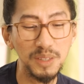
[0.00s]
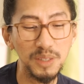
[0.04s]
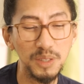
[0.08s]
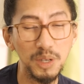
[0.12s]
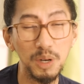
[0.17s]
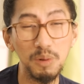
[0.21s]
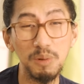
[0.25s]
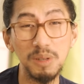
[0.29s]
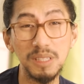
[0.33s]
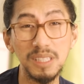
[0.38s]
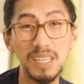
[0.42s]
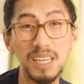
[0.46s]
You
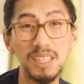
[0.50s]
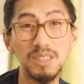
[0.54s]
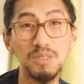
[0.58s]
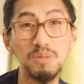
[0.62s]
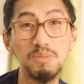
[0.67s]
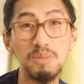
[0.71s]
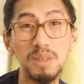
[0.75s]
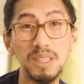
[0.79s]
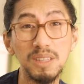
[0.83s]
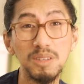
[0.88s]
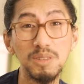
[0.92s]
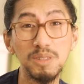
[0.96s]
always get to
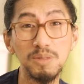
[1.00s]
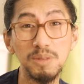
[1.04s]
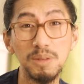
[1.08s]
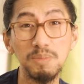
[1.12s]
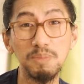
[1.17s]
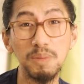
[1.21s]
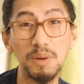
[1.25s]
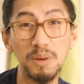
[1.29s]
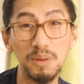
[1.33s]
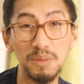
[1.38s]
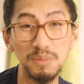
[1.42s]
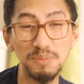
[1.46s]
meet those
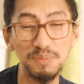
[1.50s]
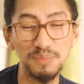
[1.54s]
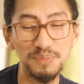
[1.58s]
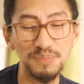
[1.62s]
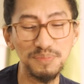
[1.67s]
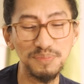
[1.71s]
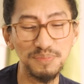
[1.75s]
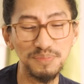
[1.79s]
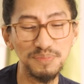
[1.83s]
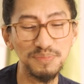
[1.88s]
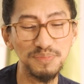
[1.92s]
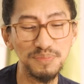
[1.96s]
people
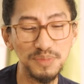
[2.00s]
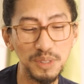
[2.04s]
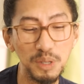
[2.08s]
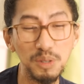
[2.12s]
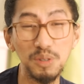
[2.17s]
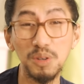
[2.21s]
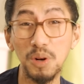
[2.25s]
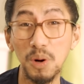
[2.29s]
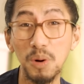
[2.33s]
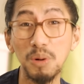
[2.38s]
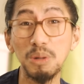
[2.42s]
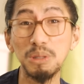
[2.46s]
who
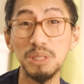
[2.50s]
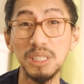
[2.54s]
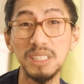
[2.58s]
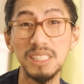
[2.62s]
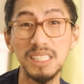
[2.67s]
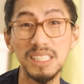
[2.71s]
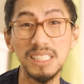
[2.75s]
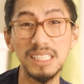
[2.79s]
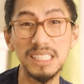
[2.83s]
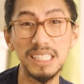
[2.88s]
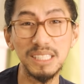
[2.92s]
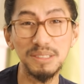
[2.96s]
are cold and
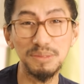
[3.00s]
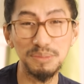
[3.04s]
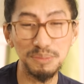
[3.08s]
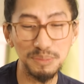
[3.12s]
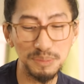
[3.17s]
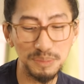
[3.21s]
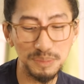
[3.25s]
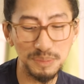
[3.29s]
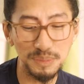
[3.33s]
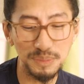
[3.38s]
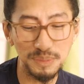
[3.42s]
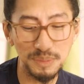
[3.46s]
distant.
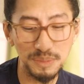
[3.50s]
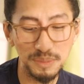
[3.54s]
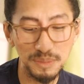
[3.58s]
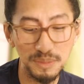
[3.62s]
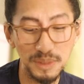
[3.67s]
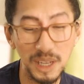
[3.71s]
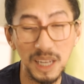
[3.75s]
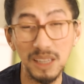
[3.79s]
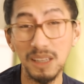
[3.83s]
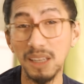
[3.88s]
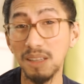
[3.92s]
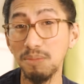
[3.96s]

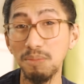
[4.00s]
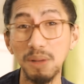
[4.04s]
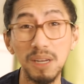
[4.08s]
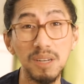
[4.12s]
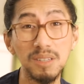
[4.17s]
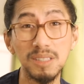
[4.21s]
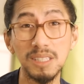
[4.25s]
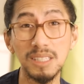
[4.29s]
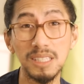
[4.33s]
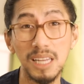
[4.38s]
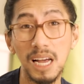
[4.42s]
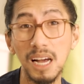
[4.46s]
Not that
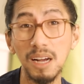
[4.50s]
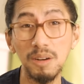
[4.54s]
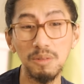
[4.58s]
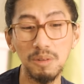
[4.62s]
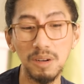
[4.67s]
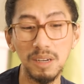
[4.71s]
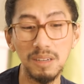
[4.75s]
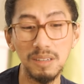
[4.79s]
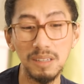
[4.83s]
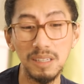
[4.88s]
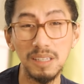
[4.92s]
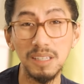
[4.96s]
because it's
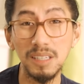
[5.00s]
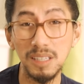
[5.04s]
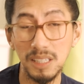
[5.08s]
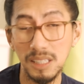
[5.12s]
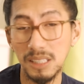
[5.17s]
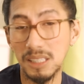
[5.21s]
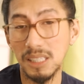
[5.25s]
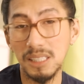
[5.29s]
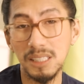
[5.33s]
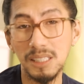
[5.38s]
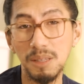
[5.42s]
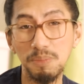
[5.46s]
aqua.
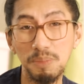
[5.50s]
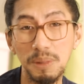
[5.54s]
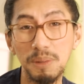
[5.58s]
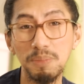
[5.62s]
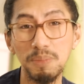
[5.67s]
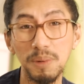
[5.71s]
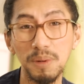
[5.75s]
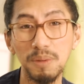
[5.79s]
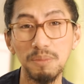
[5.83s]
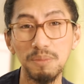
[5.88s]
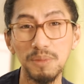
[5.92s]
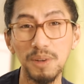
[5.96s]
It's just the
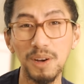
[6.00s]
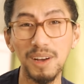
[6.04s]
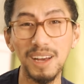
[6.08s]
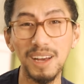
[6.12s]
people.